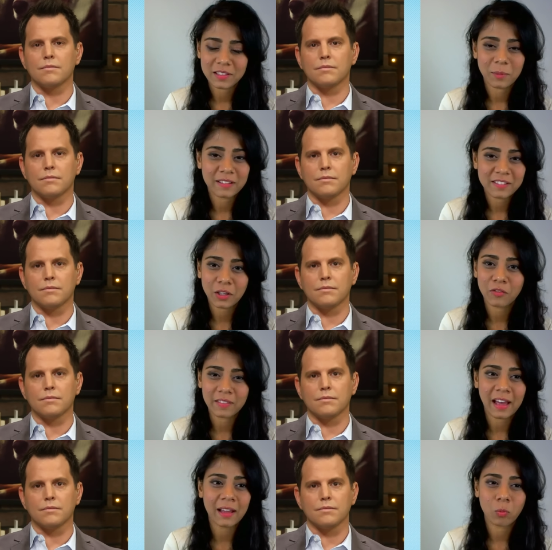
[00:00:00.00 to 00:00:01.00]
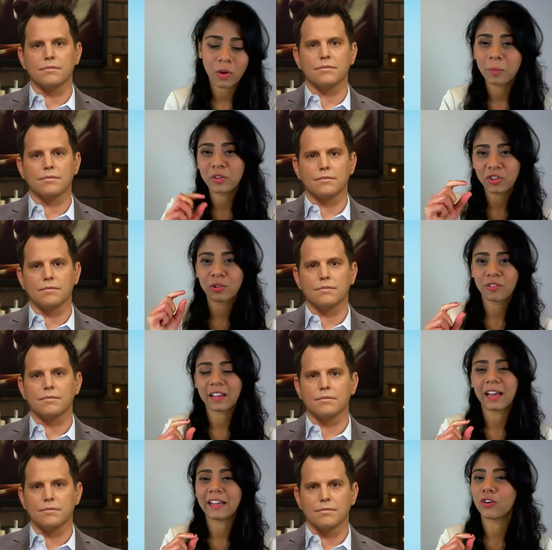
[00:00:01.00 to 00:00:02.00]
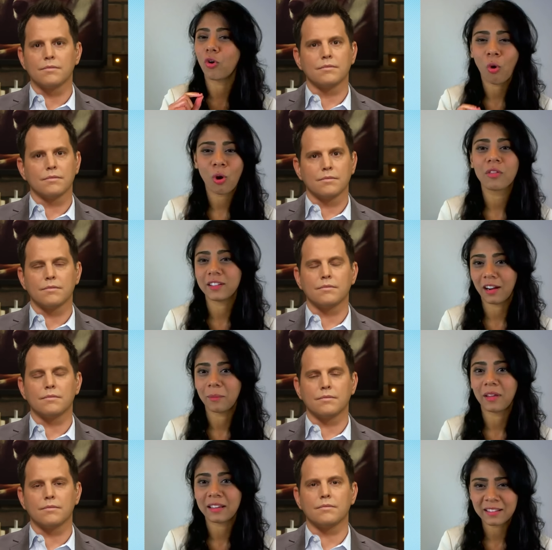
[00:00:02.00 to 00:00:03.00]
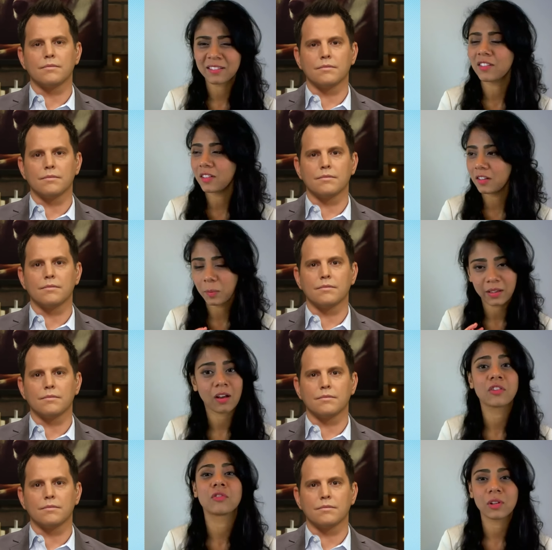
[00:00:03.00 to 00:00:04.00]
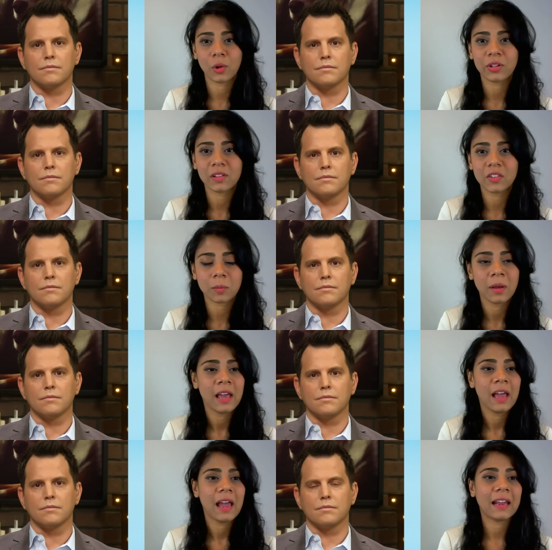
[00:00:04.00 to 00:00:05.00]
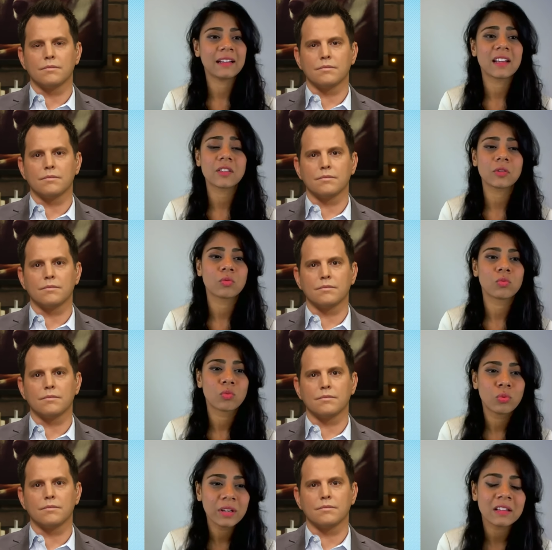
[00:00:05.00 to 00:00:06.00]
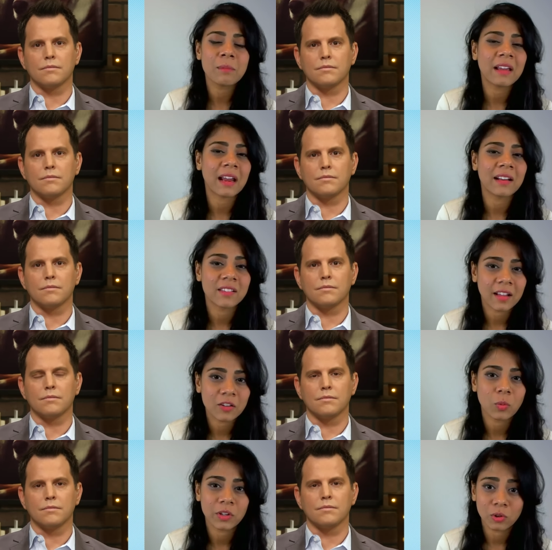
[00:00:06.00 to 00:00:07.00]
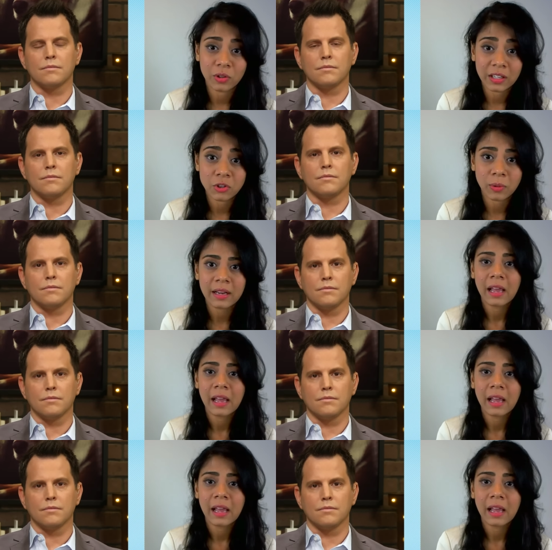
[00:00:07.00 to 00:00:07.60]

Speaker 1: I'm sick of it. That one particular thing I hear all the time, that it's because of colonialism, and it doesn't really make any sense when you look into it.